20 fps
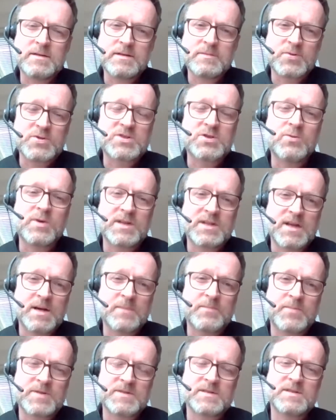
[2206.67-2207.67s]
pursuing their
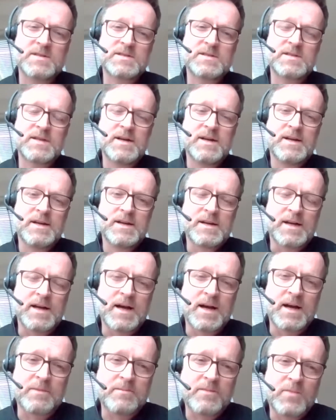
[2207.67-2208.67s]
business.
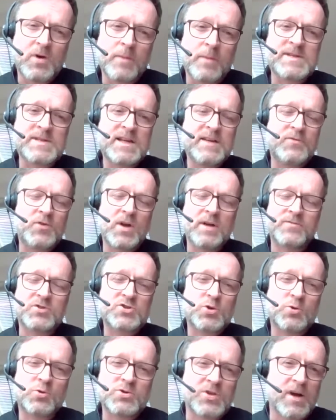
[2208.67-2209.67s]
Obviously, if you have a
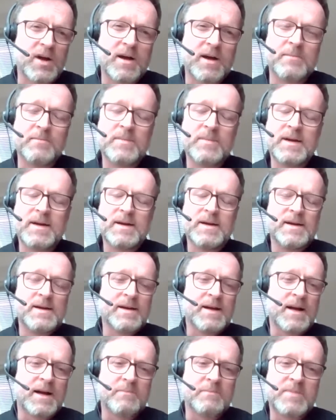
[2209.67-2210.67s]
short-term
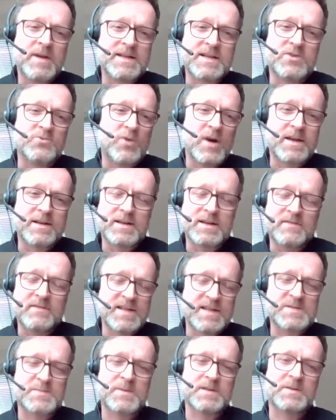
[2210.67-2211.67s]
hit and run
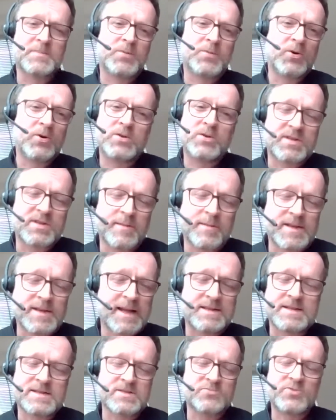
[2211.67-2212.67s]
investment approach, I mean,
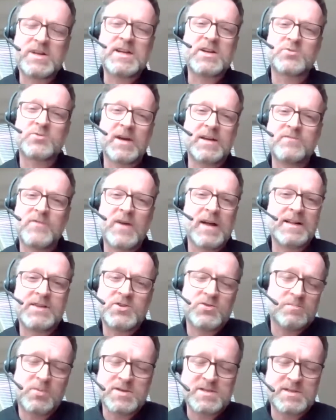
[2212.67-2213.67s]
that doesn't really create
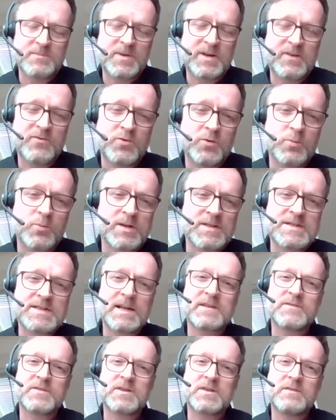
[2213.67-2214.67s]
value possibly for
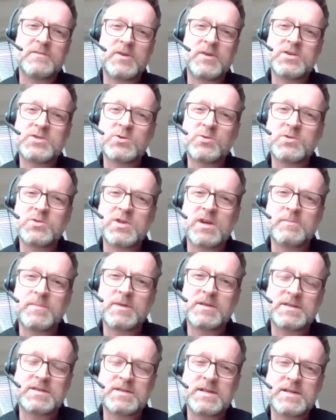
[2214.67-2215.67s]
oneself in the very short term,
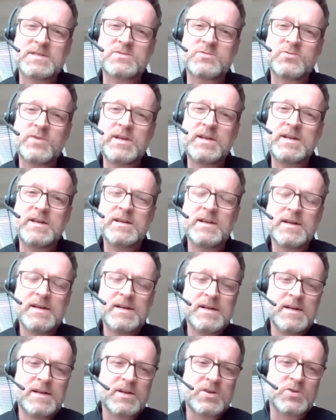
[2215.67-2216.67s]
but it doesn't really
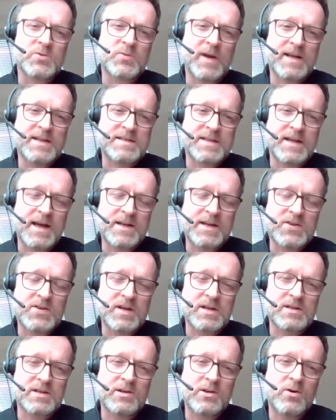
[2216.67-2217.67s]
create
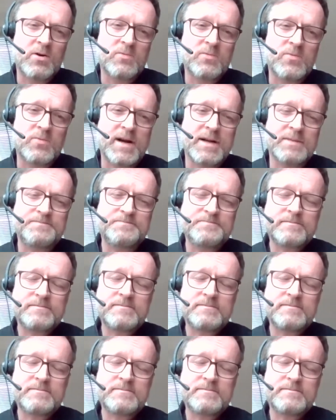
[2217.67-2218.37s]
anything in the long run.